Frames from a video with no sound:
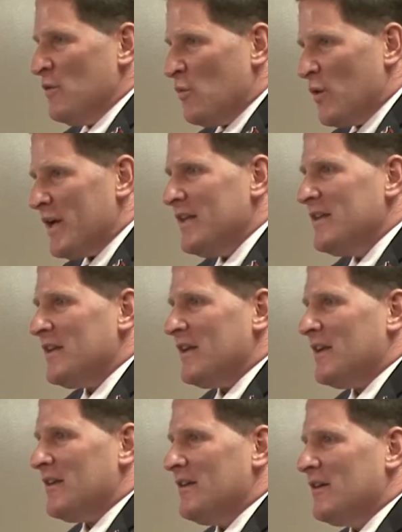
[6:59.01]
we
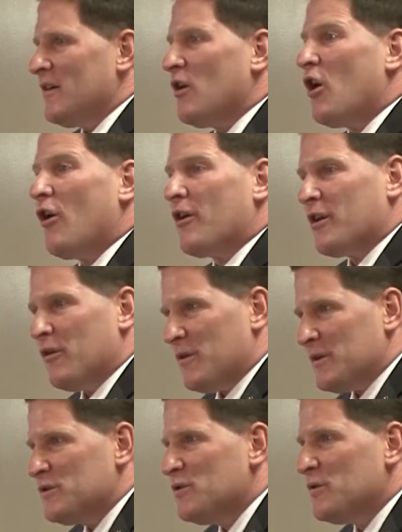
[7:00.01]
indeed are
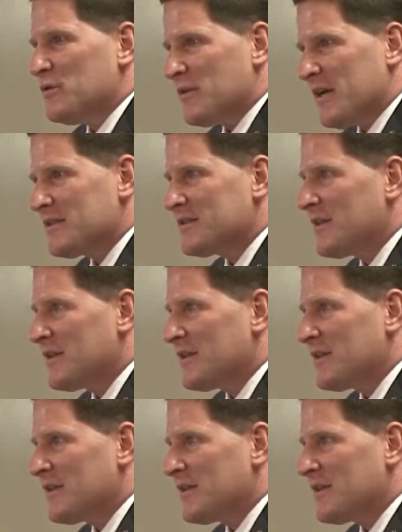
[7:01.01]
going to address